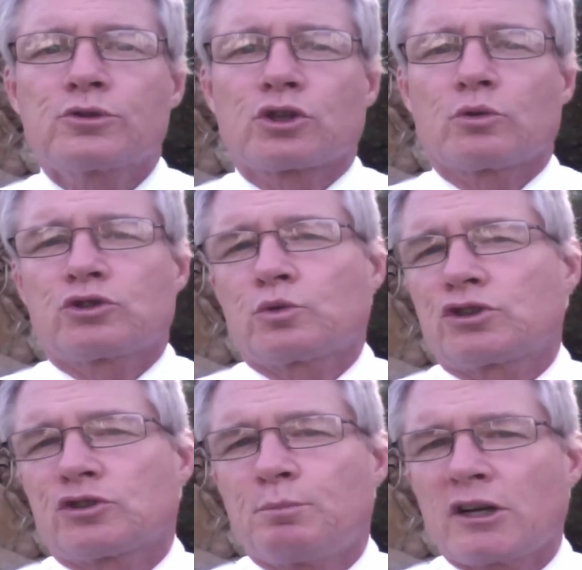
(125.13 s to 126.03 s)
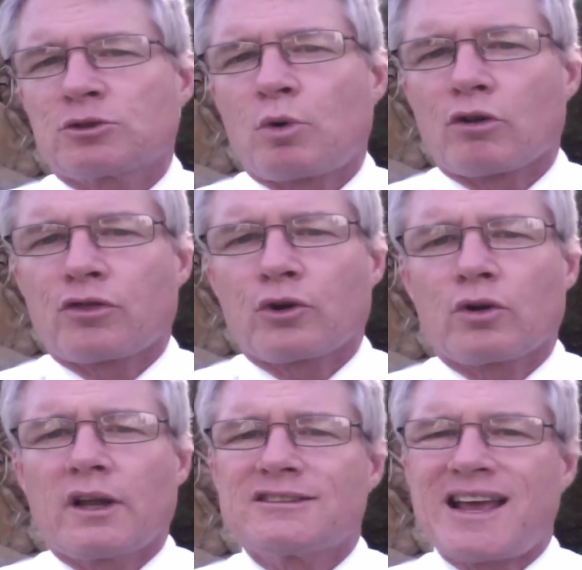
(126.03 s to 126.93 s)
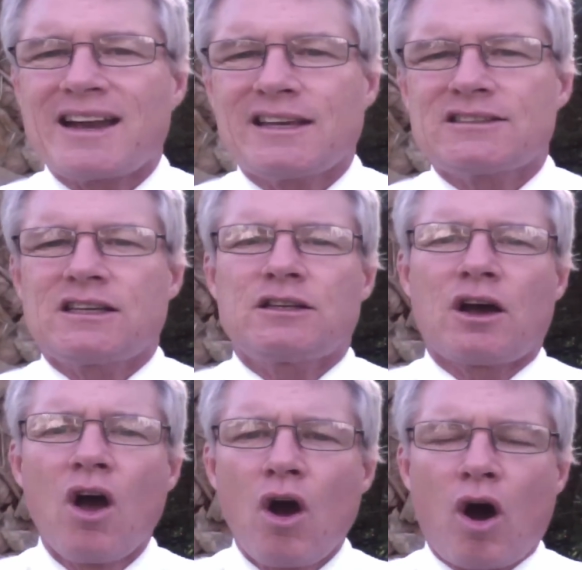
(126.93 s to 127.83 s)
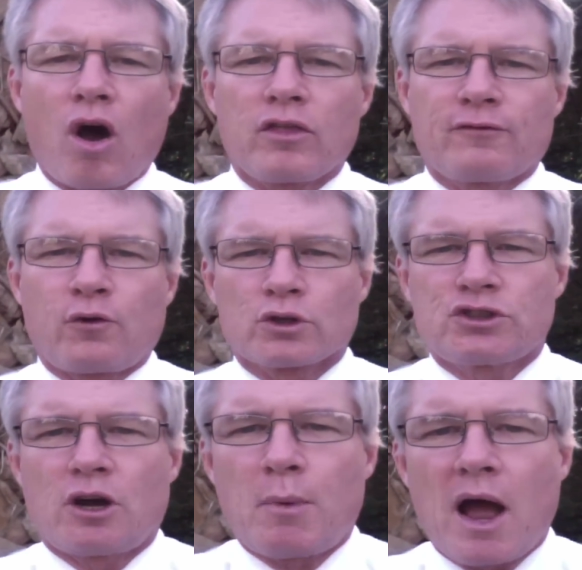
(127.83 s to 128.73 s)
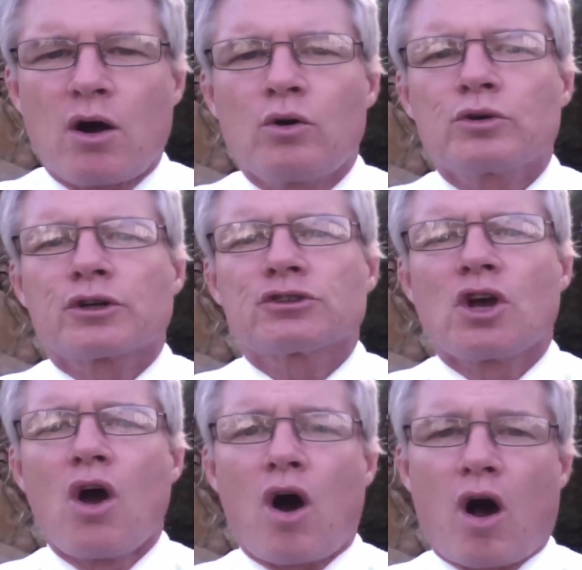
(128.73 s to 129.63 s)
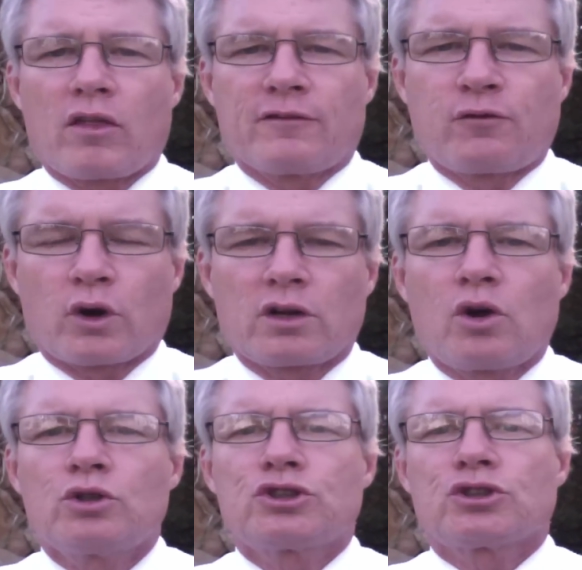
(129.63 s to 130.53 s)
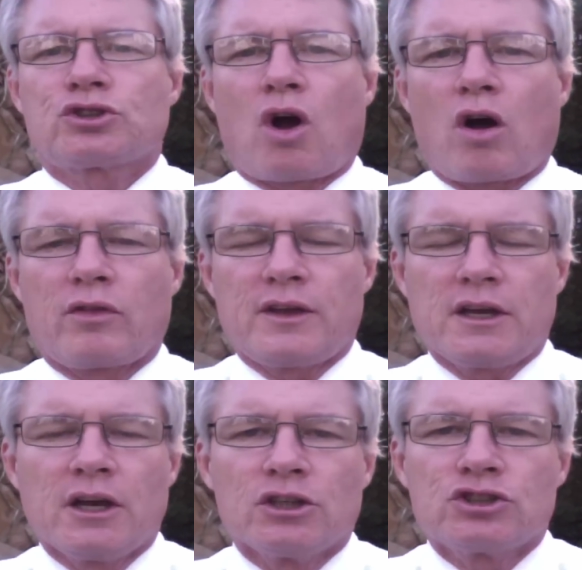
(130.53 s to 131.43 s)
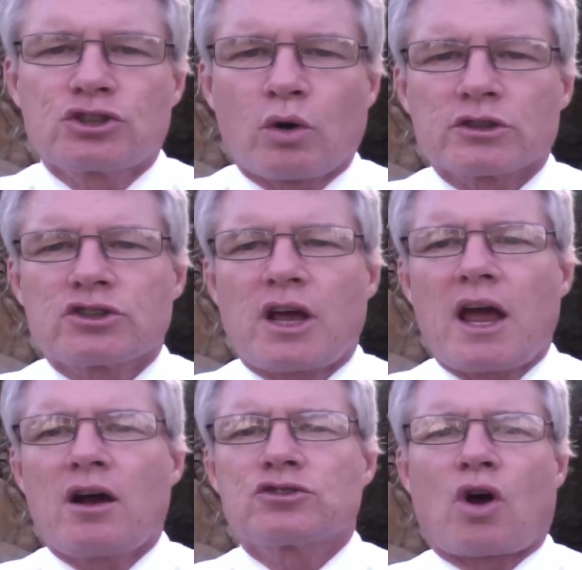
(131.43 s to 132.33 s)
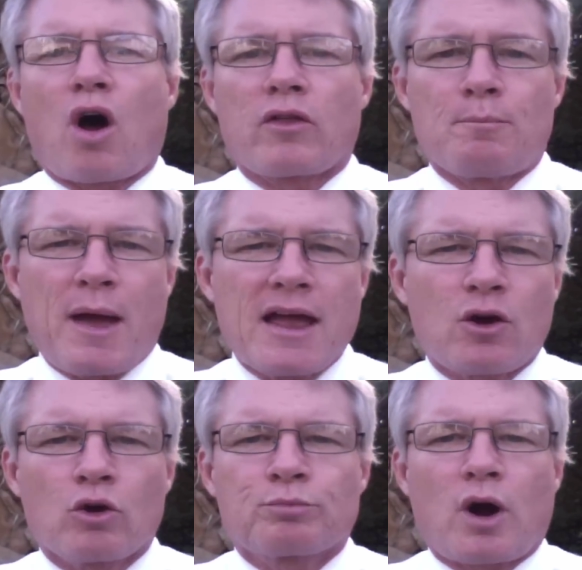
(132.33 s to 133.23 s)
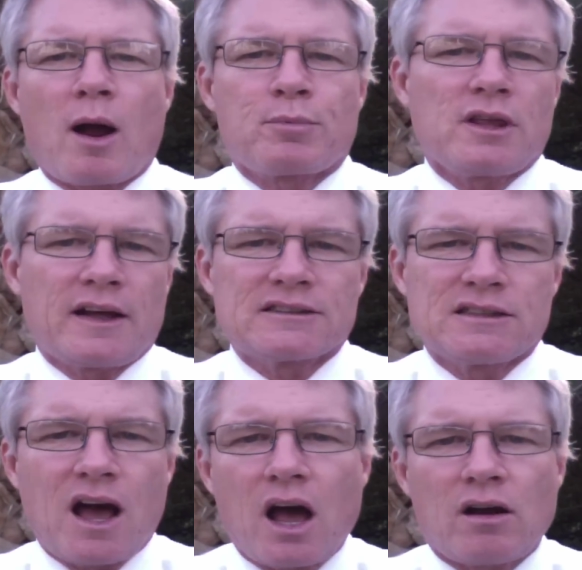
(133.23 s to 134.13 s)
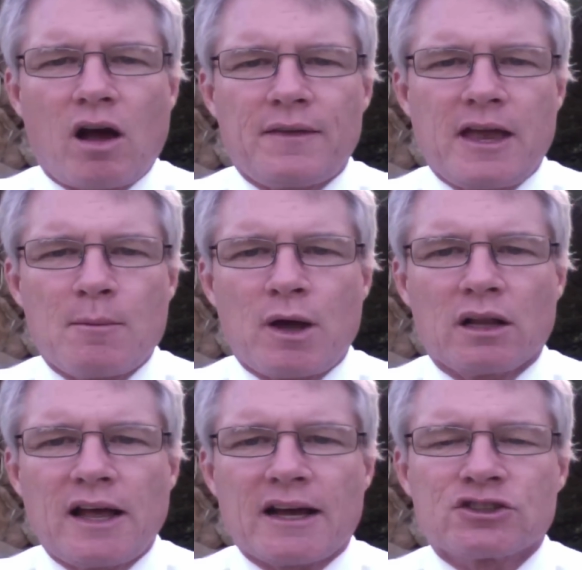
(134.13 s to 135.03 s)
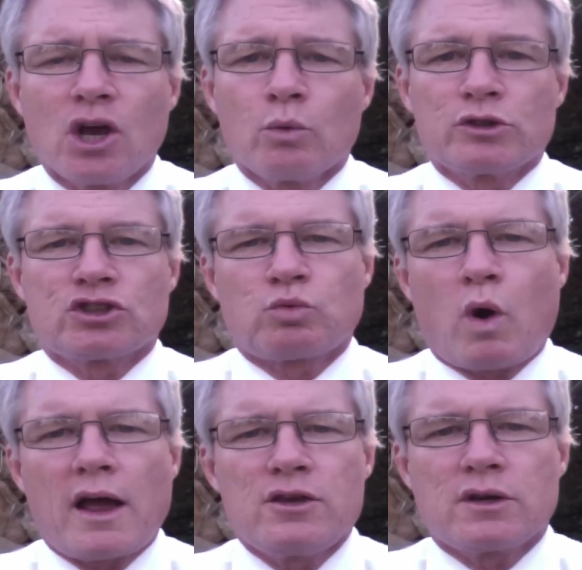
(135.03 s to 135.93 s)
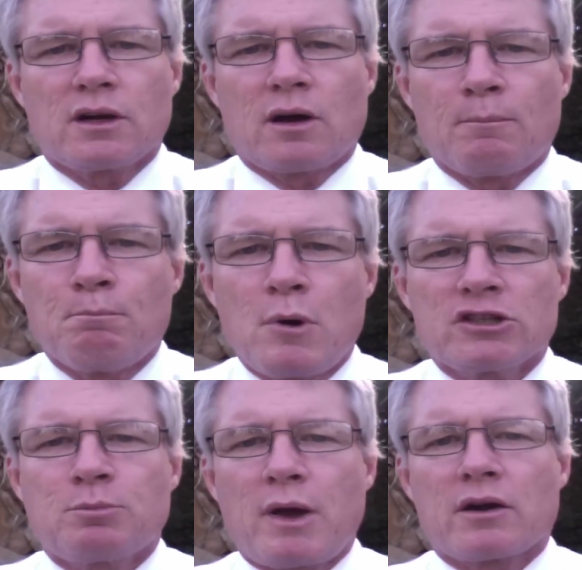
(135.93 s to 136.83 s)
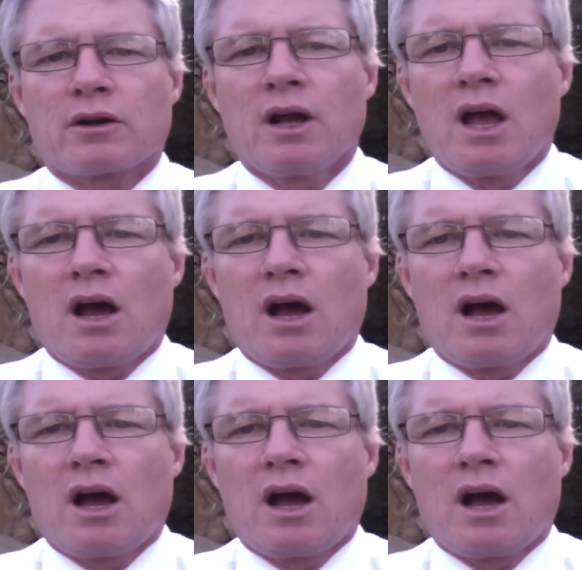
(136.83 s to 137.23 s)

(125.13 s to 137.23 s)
search, which is much more thorough, as that gets into all the for sale by owners, all the foreclosures, all the short sales, all the bank-owned property that's not on the MLS, which is why you get a much better